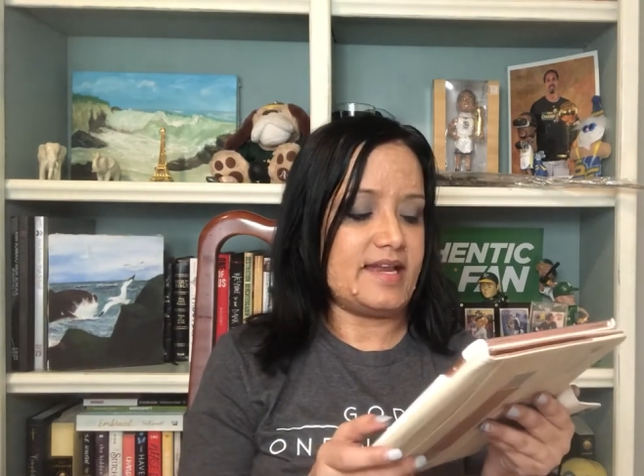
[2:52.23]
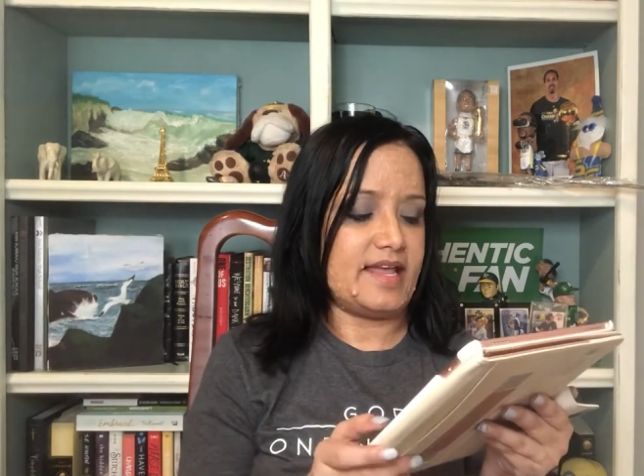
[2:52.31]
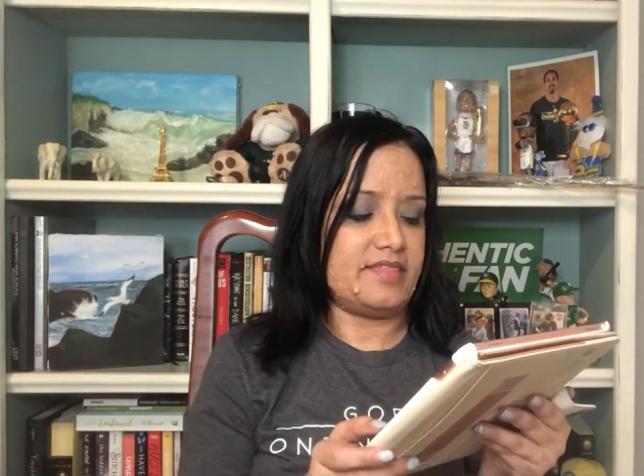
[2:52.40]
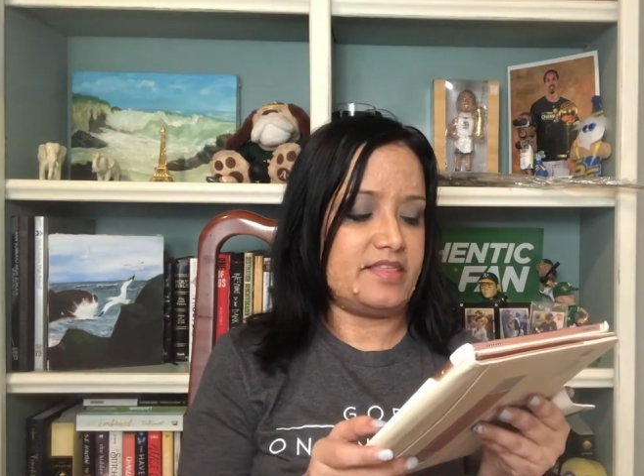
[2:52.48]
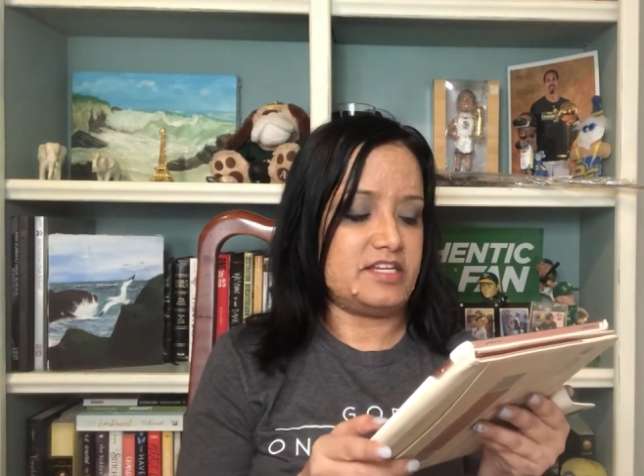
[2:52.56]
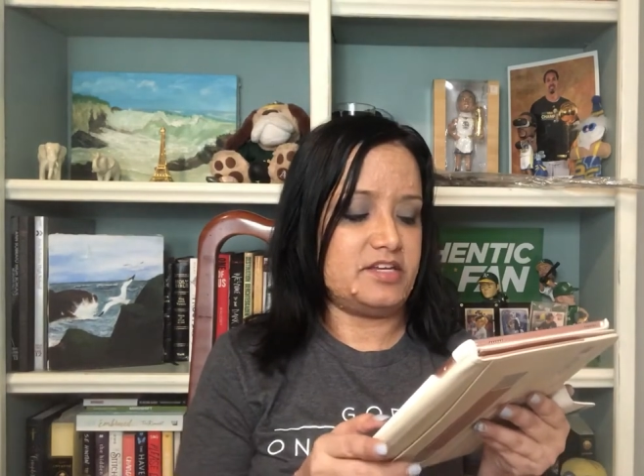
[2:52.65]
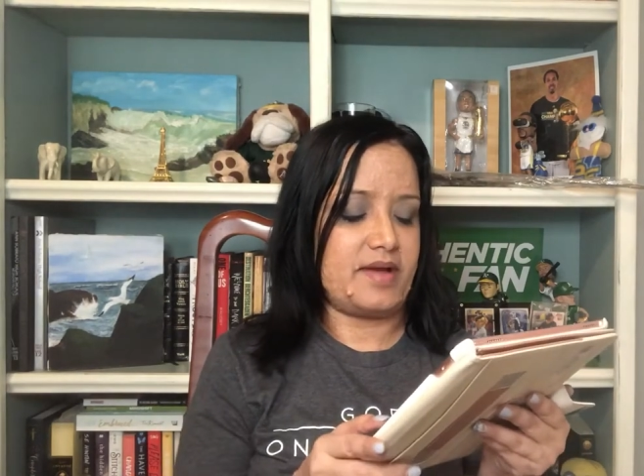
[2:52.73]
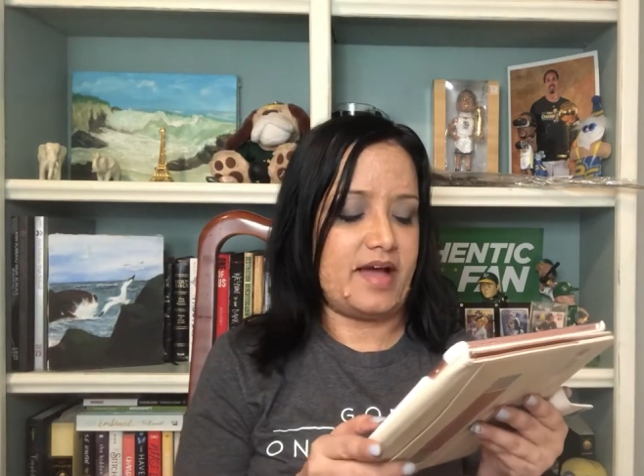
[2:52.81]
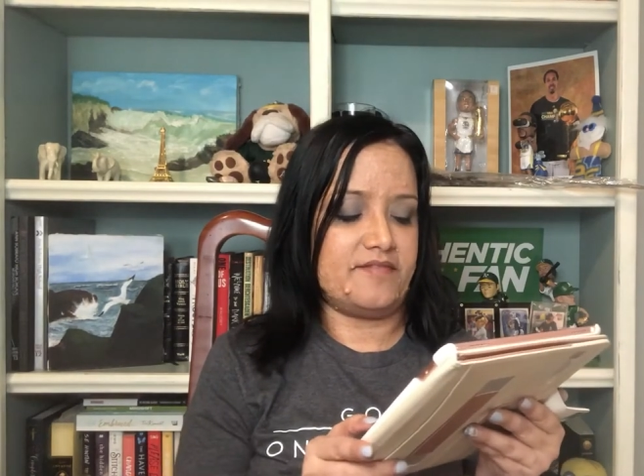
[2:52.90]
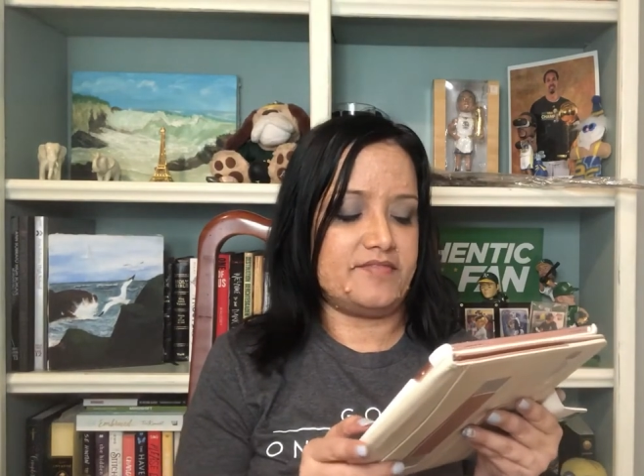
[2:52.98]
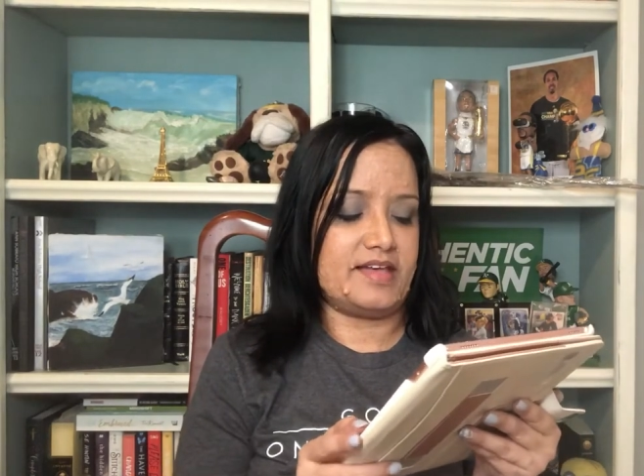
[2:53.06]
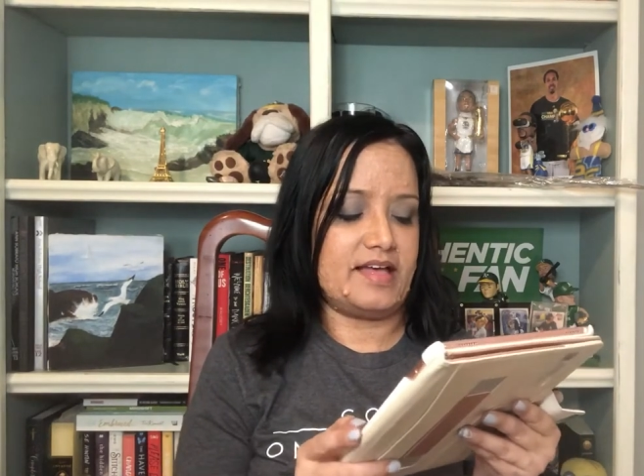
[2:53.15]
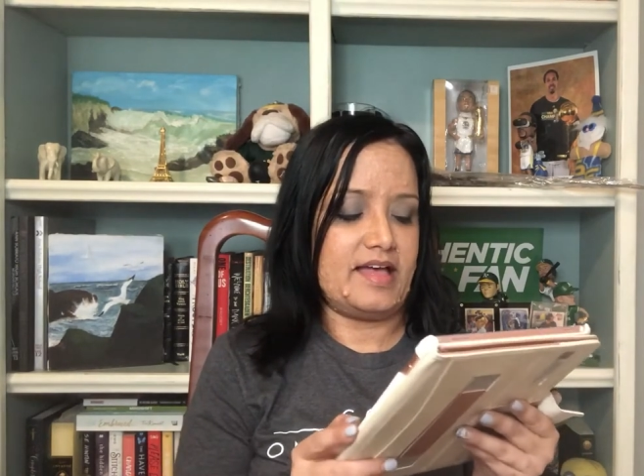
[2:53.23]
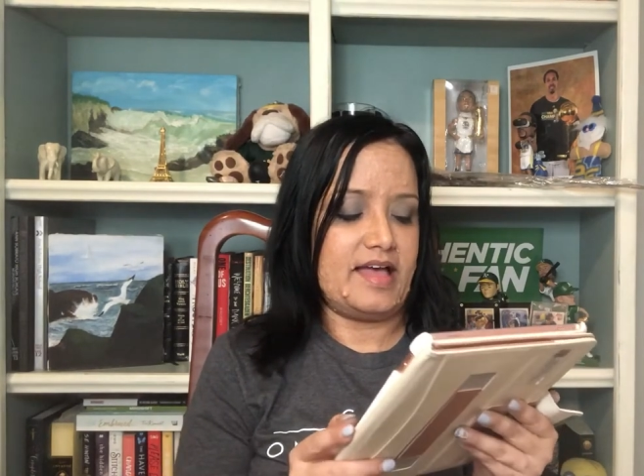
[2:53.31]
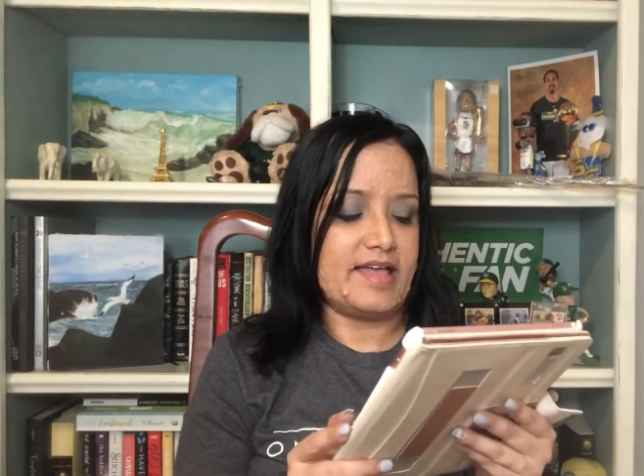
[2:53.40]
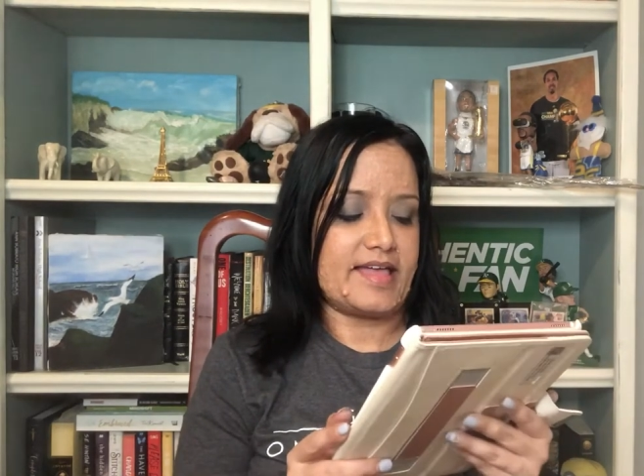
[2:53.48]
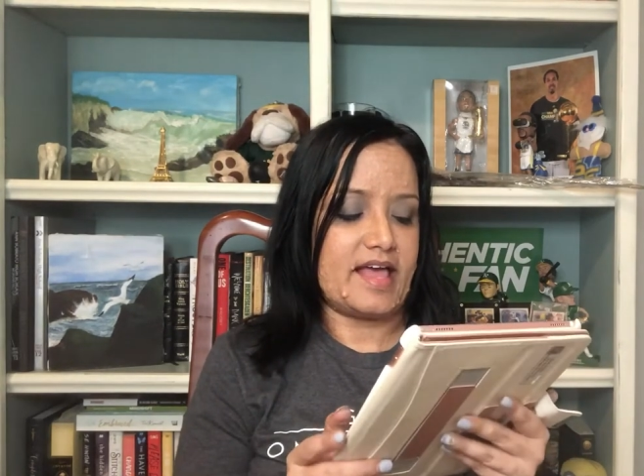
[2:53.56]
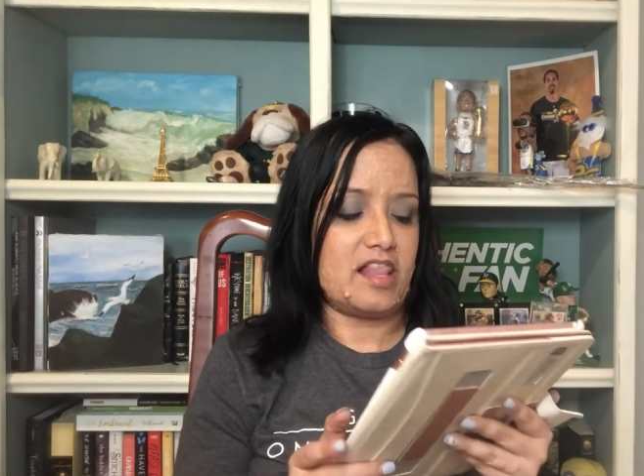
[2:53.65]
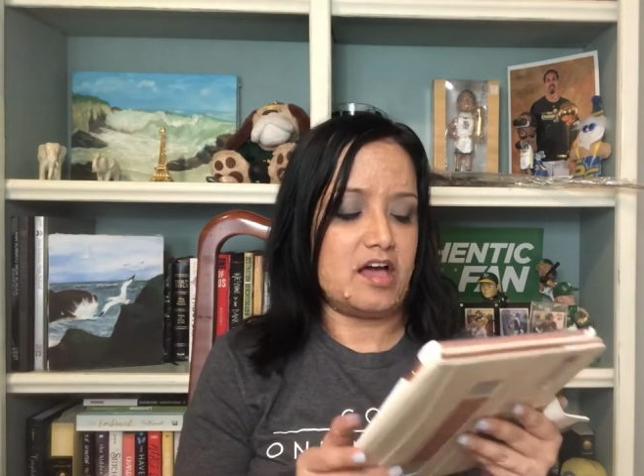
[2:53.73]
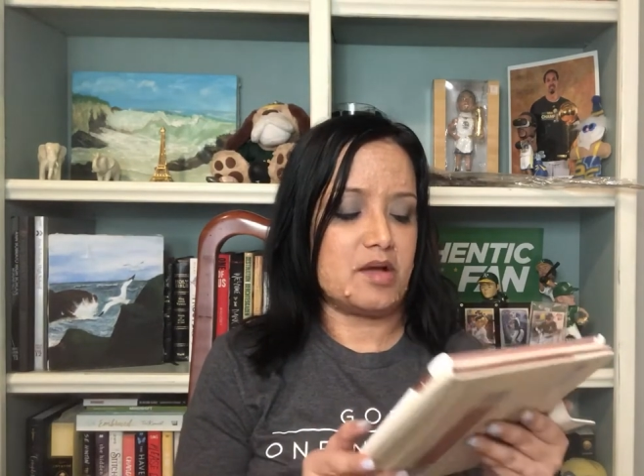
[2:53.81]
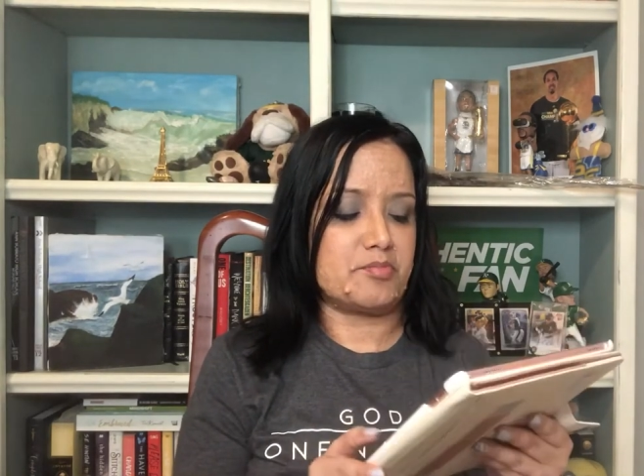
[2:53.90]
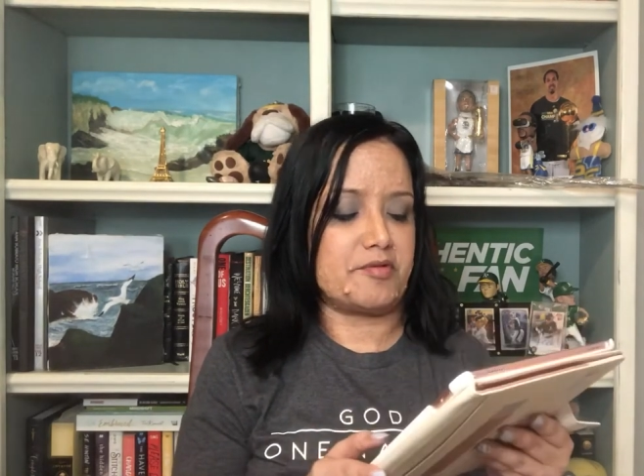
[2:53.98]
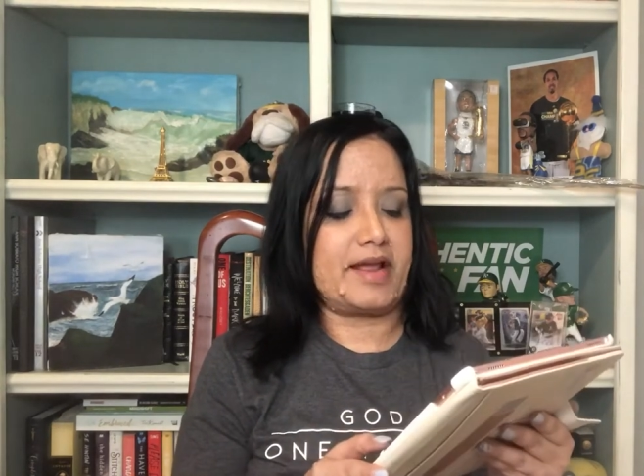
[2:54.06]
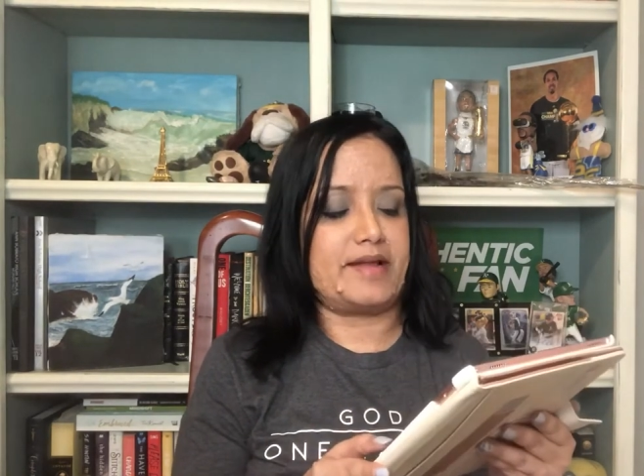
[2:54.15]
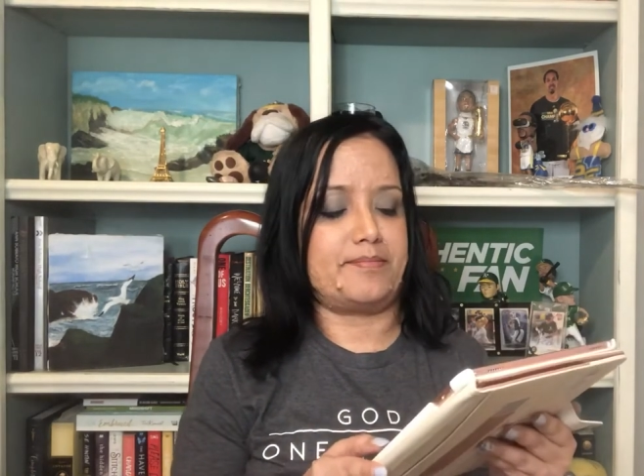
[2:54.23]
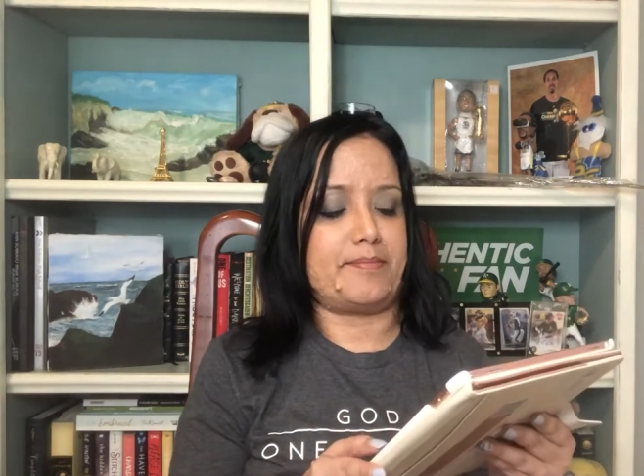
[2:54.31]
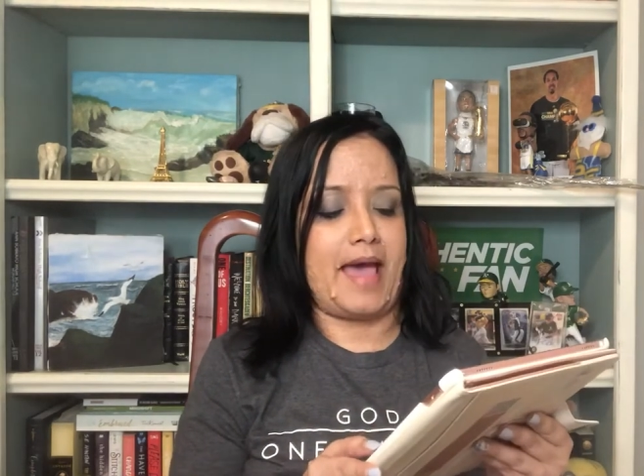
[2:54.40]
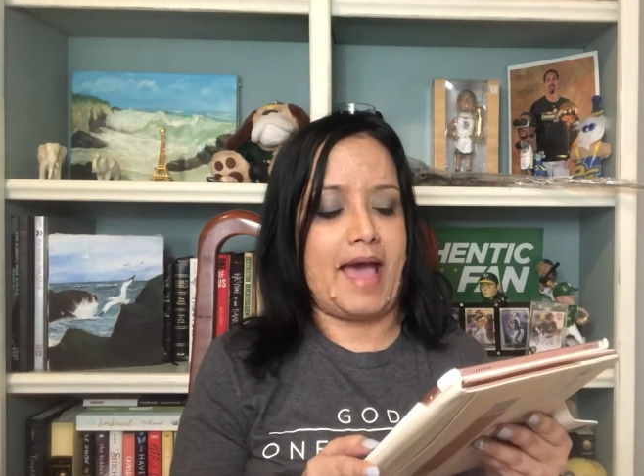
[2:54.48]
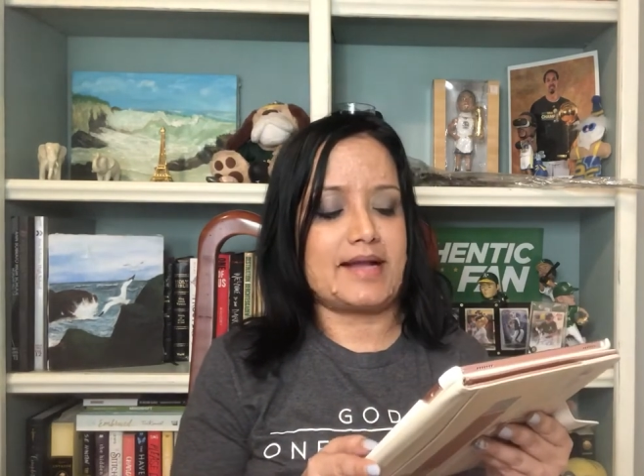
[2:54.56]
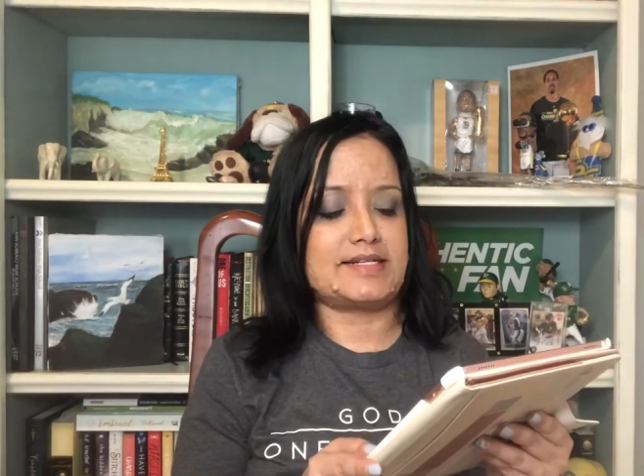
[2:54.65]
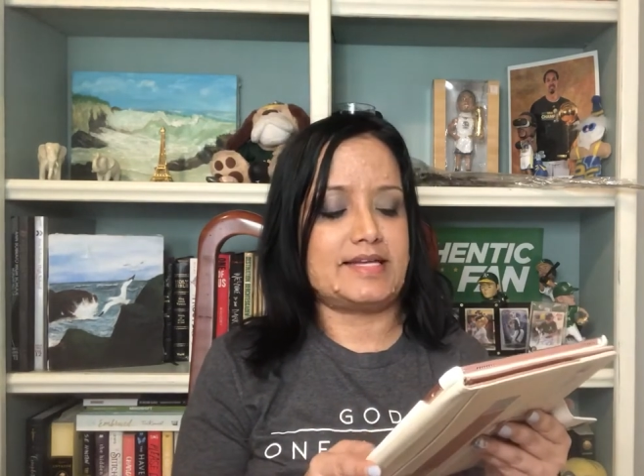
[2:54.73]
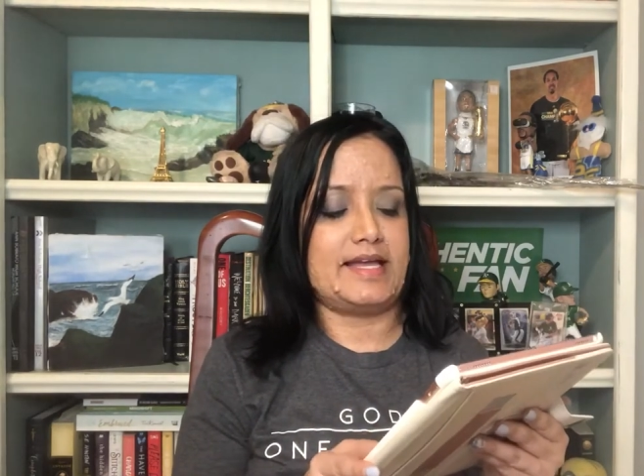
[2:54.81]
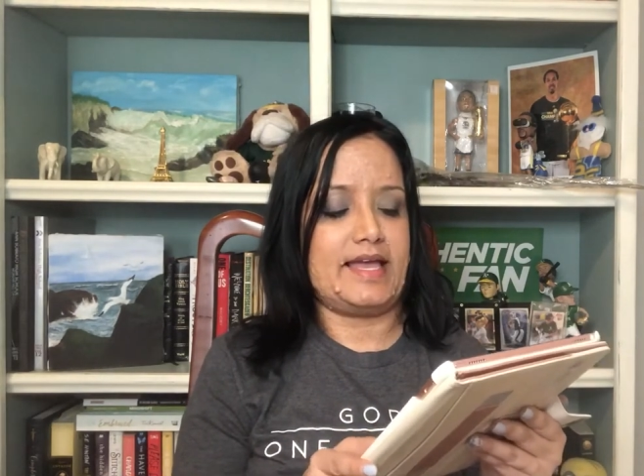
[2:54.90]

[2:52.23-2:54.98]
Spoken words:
and then you have the Kellogg-Brandt Pact